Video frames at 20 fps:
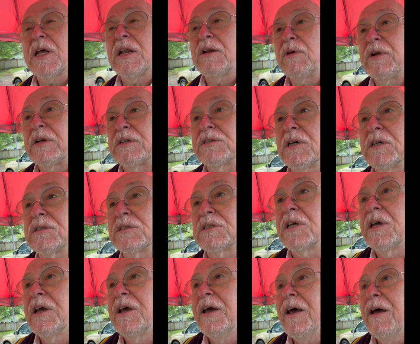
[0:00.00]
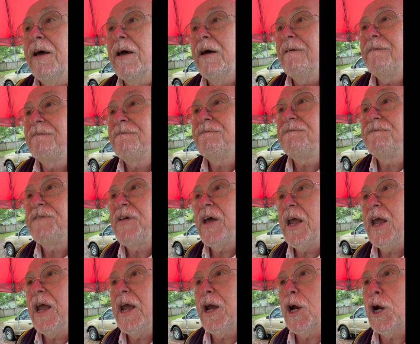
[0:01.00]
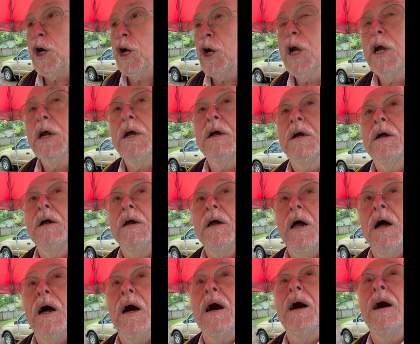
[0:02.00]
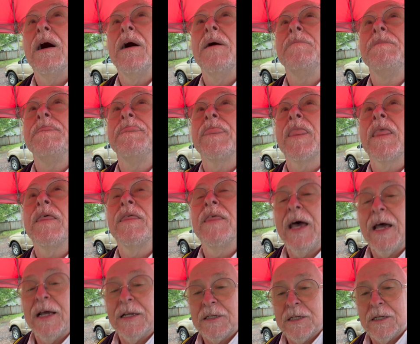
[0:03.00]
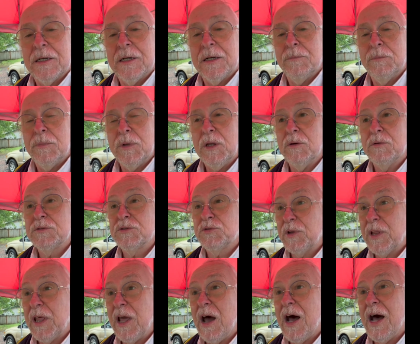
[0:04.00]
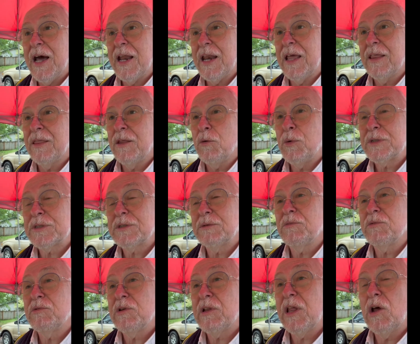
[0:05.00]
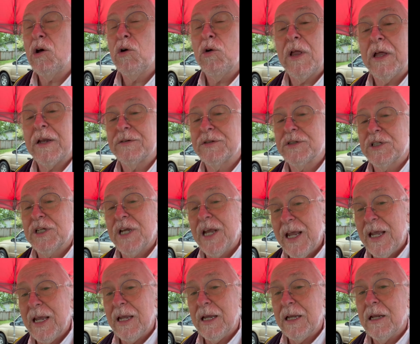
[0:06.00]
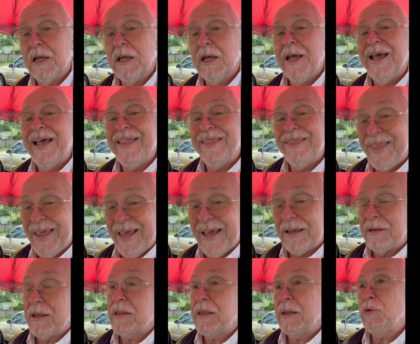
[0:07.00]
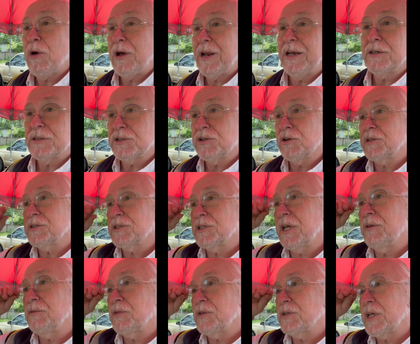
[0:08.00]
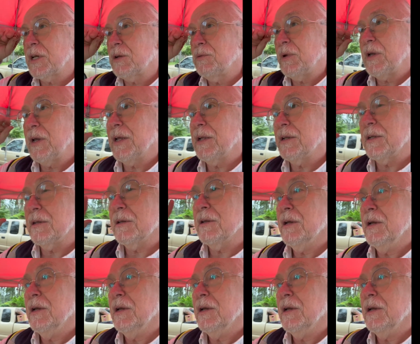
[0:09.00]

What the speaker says: Renaissance Fair. It was really hot, and there wasn't really a whole lot of shade then. Then they brought in a circus tent for the second weekend, and